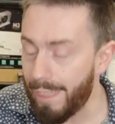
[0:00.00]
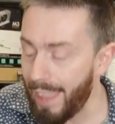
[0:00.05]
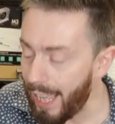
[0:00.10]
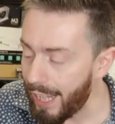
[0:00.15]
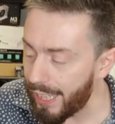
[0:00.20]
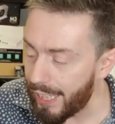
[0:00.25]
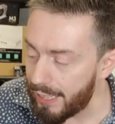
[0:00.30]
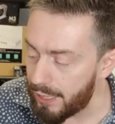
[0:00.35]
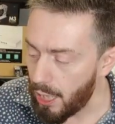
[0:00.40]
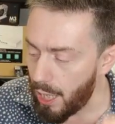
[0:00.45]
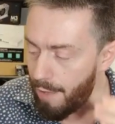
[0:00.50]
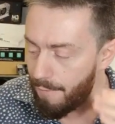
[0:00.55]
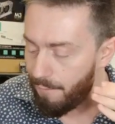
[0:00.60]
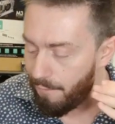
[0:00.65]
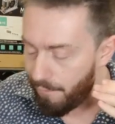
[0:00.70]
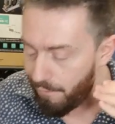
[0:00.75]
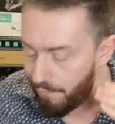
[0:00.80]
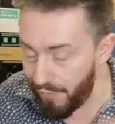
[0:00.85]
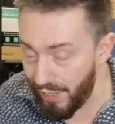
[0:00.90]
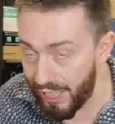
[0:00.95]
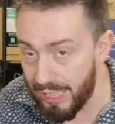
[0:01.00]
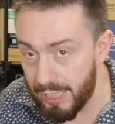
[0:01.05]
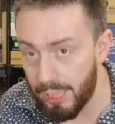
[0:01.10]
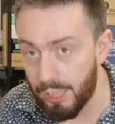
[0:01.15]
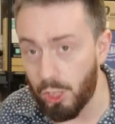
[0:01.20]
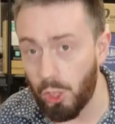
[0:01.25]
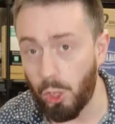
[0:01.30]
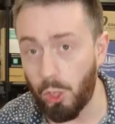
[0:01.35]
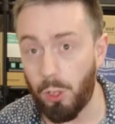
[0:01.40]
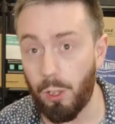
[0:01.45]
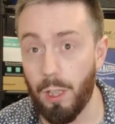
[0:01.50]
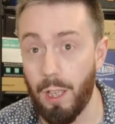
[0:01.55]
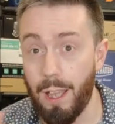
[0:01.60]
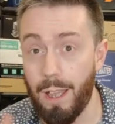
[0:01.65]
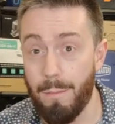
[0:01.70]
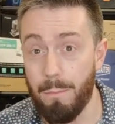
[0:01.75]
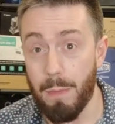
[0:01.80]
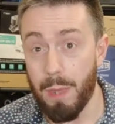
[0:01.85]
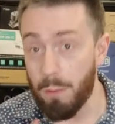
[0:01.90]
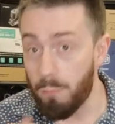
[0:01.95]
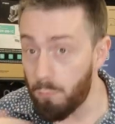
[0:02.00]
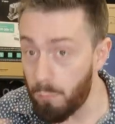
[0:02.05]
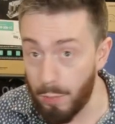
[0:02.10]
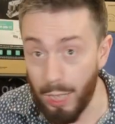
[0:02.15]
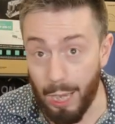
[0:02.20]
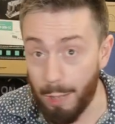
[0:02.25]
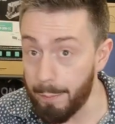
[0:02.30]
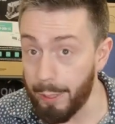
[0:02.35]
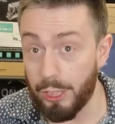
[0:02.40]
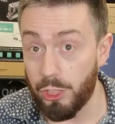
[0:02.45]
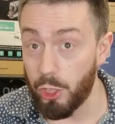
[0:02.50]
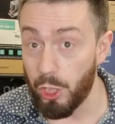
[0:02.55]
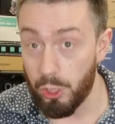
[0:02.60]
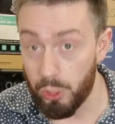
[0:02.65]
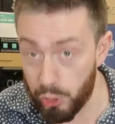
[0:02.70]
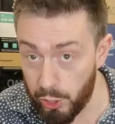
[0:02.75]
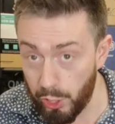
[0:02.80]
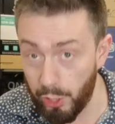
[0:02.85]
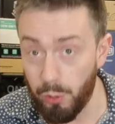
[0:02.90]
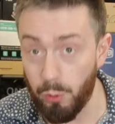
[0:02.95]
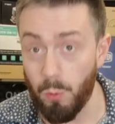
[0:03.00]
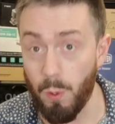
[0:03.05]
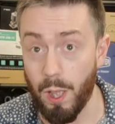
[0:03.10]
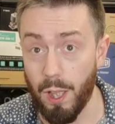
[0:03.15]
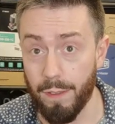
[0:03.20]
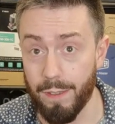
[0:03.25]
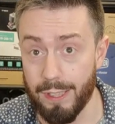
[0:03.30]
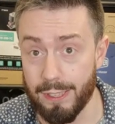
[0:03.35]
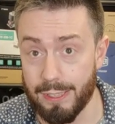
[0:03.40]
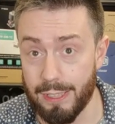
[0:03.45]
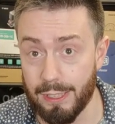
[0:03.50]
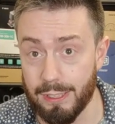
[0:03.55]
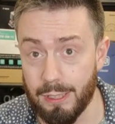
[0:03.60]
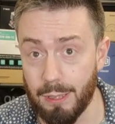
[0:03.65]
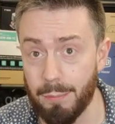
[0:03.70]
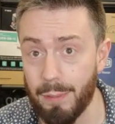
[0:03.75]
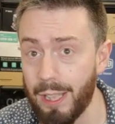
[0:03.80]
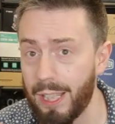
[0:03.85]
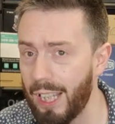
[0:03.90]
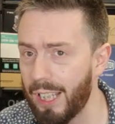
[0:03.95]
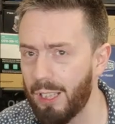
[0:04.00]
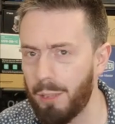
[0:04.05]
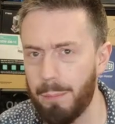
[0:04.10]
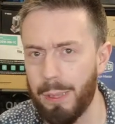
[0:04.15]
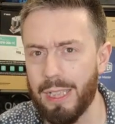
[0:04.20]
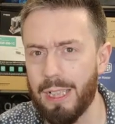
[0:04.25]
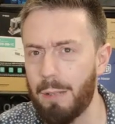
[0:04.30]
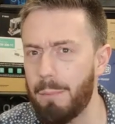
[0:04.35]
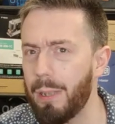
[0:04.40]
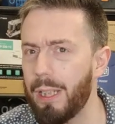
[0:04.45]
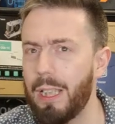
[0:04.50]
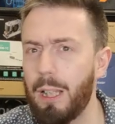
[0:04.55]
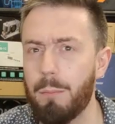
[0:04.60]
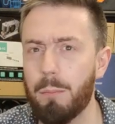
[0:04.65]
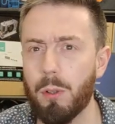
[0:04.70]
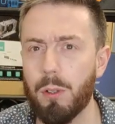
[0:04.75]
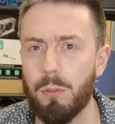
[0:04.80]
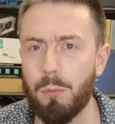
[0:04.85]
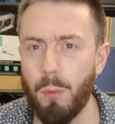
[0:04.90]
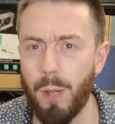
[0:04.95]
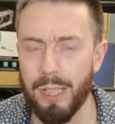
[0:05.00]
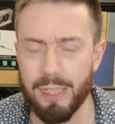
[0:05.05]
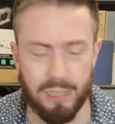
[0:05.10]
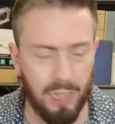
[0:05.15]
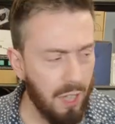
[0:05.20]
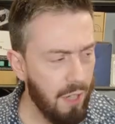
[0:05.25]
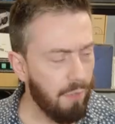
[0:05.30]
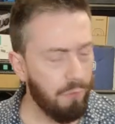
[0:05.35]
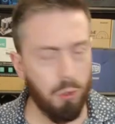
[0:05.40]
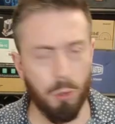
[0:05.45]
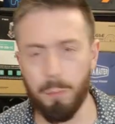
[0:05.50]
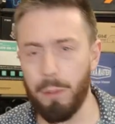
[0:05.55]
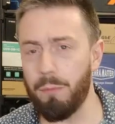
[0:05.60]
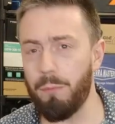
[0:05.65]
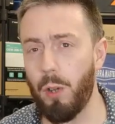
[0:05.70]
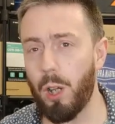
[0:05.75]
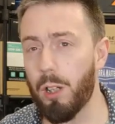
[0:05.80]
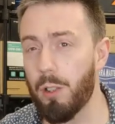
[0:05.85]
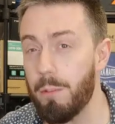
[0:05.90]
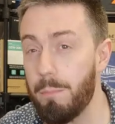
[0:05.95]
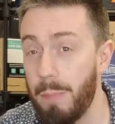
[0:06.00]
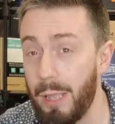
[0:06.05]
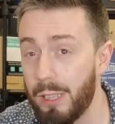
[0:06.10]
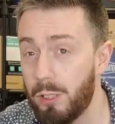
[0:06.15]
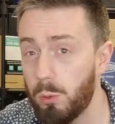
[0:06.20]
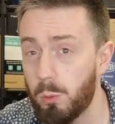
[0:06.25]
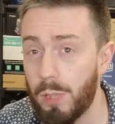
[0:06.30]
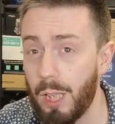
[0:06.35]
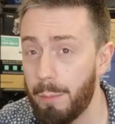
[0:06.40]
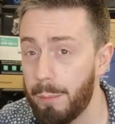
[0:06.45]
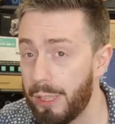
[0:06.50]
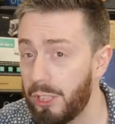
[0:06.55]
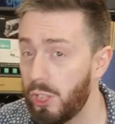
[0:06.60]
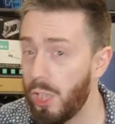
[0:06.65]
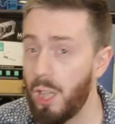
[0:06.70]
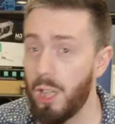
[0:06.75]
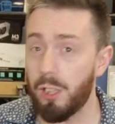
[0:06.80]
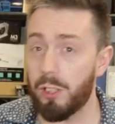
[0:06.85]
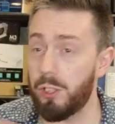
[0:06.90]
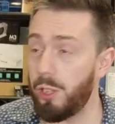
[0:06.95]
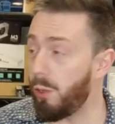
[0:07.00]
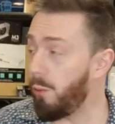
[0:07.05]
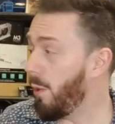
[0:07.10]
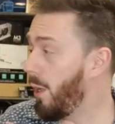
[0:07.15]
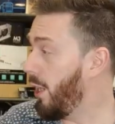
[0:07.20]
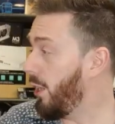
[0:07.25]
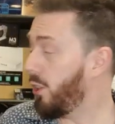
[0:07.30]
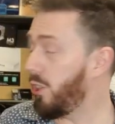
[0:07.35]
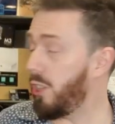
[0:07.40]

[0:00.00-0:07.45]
That is physical damage to the system. Now that can be done a number of ways, from environmental damage to